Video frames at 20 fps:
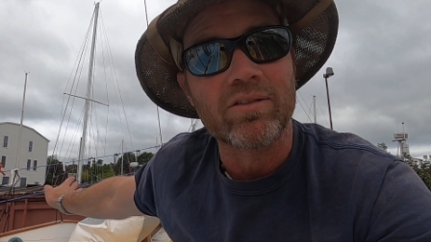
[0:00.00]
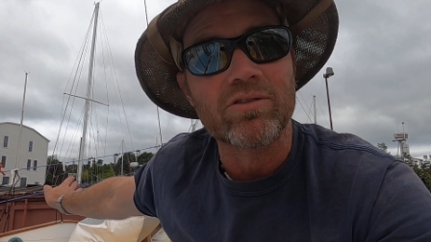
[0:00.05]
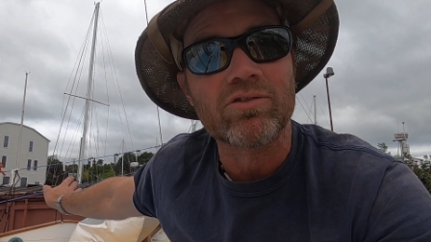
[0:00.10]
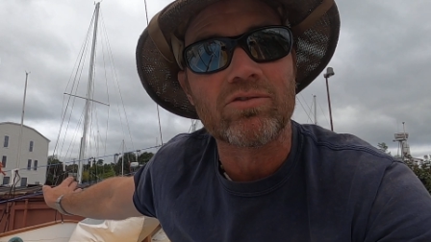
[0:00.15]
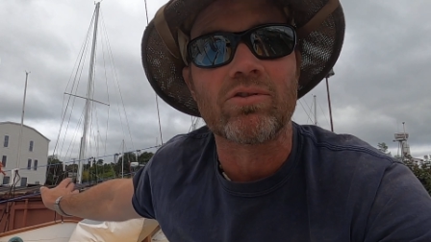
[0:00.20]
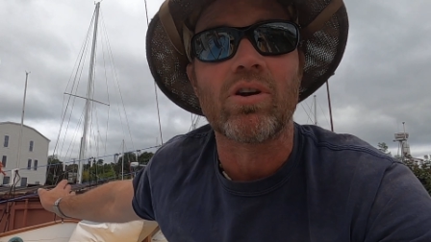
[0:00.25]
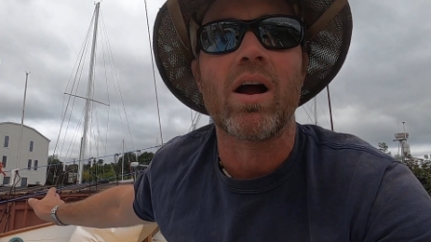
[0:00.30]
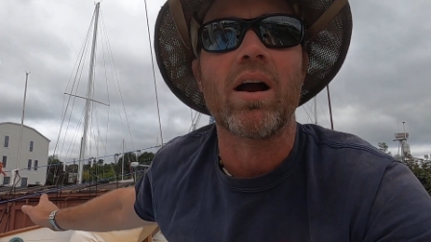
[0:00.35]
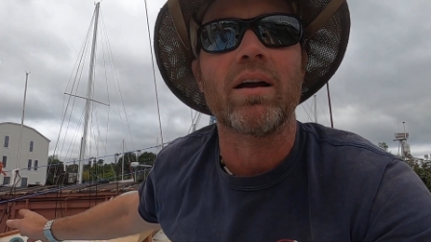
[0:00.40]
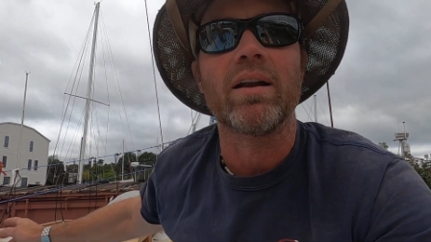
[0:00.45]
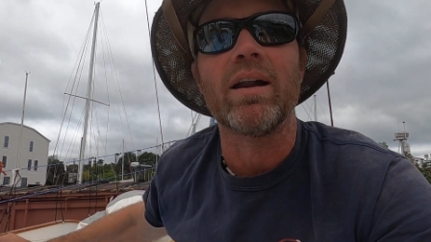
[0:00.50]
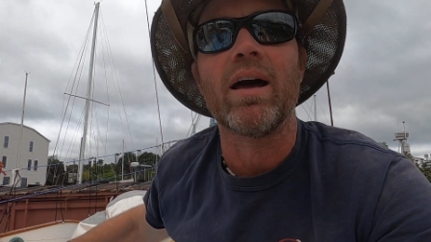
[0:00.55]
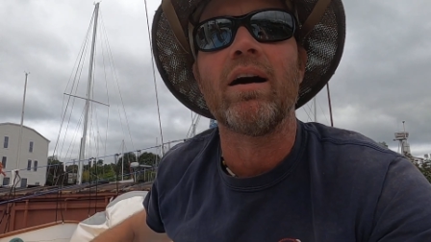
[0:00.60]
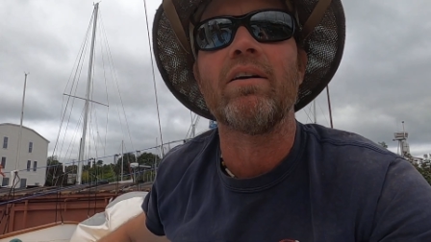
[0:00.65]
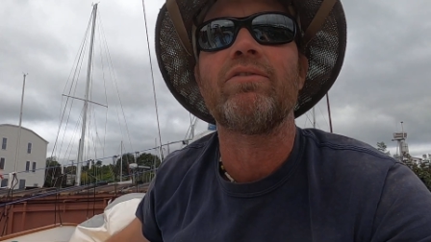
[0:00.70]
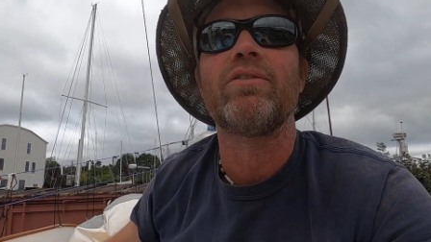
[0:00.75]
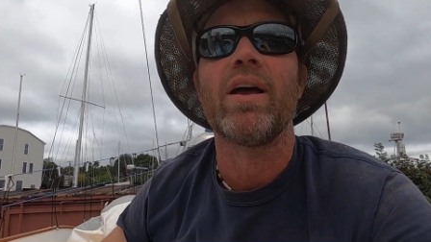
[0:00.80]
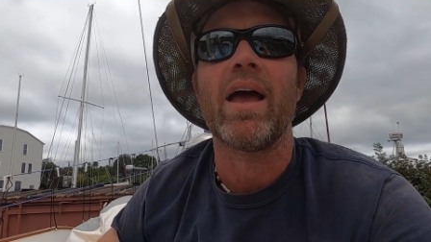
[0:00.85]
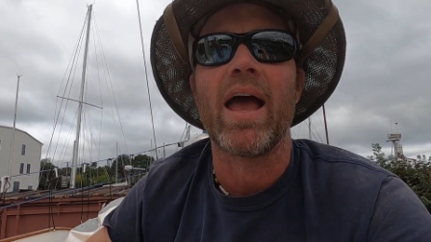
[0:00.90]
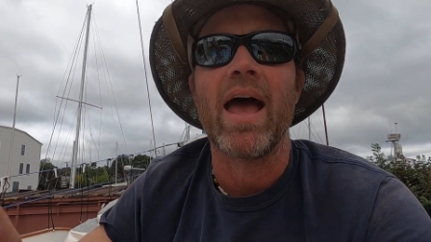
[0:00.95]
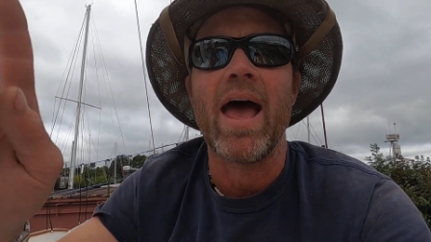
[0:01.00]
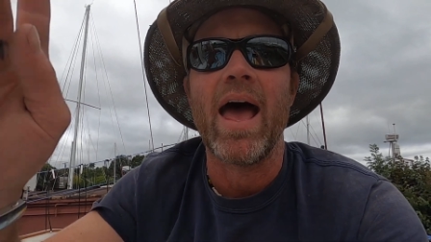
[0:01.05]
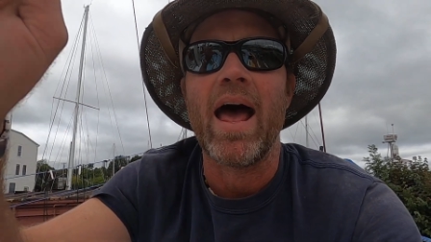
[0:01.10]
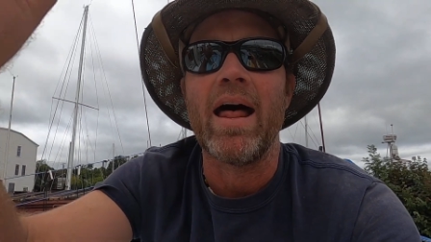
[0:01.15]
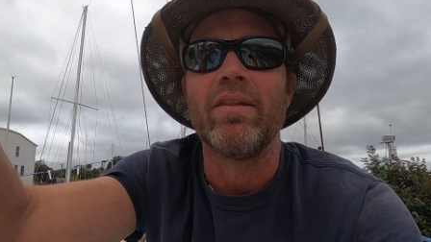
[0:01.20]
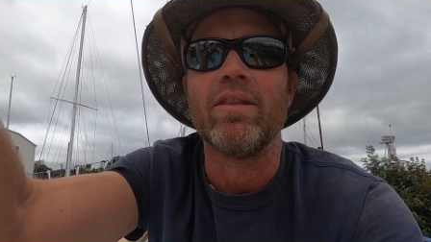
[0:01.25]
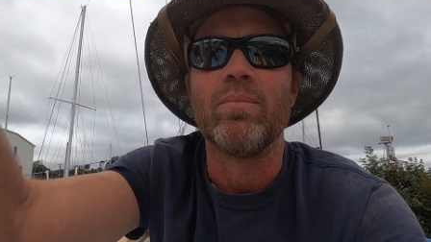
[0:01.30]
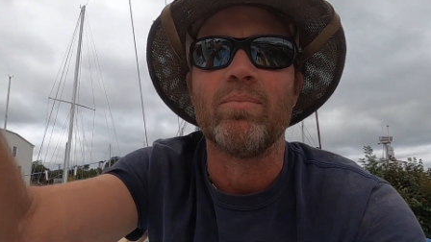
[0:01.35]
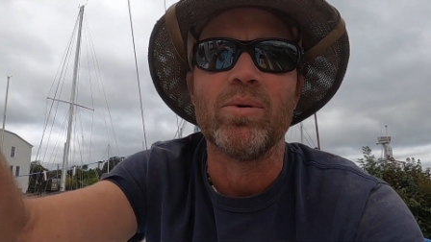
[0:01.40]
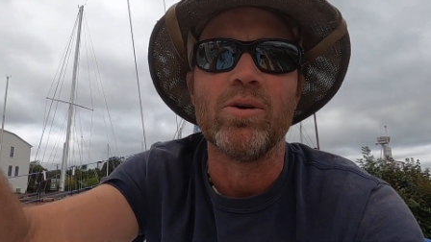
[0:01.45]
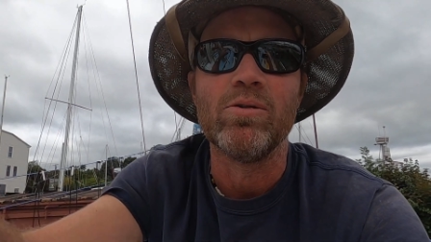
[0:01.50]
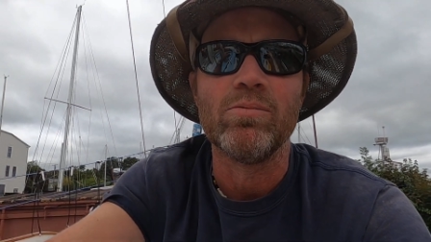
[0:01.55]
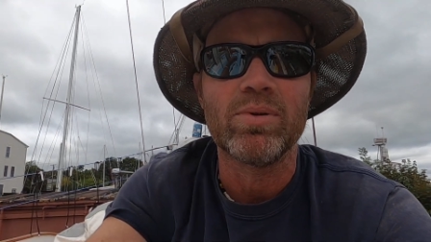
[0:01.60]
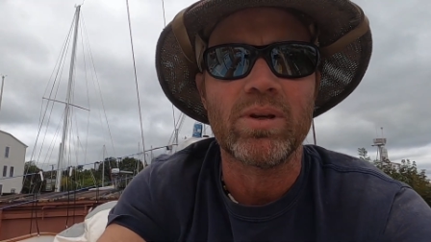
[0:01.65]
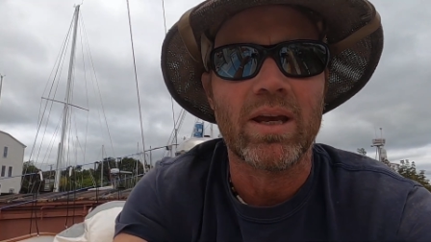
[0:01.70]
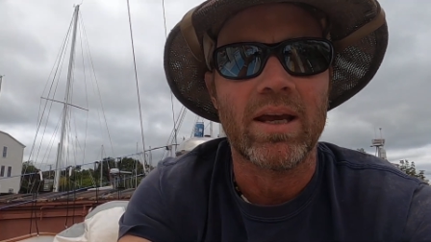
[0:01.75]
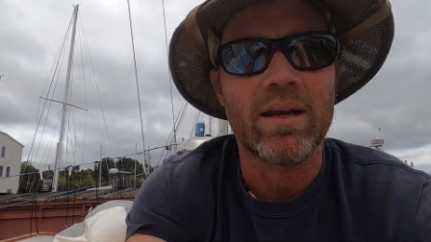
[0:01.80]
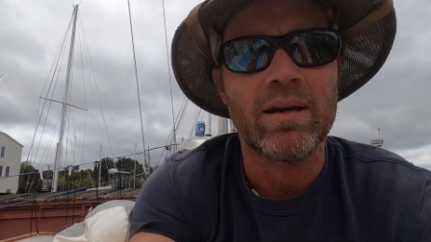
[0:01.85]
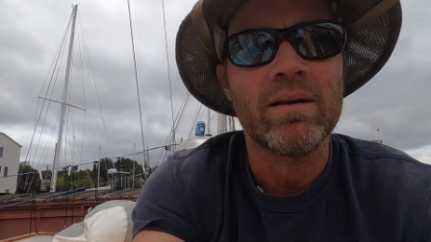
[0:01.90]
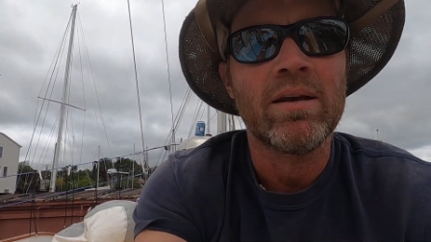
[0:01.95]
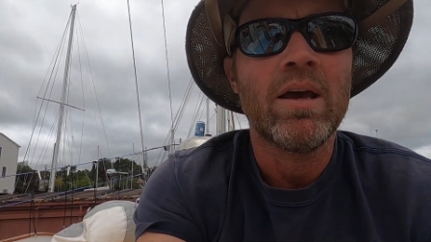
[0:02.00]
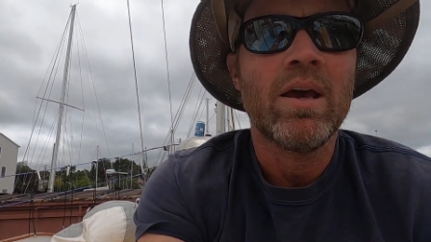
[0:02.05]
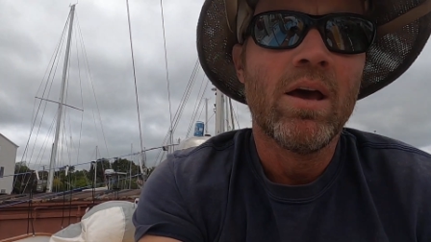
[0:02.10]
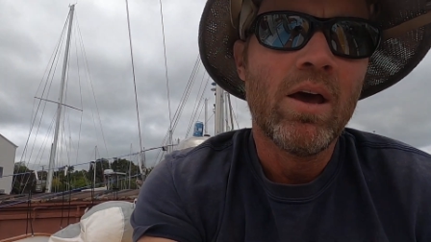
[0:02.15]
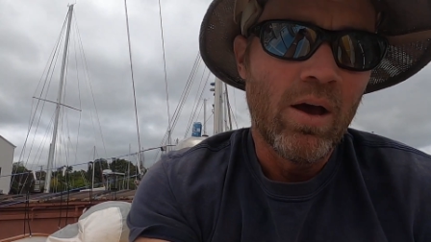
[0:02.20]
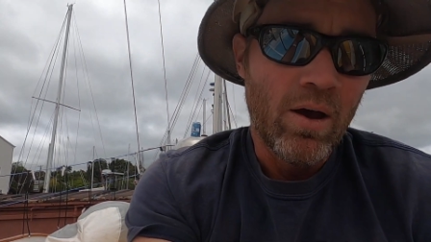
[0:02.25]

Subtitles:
it's strong enough. And the boomkin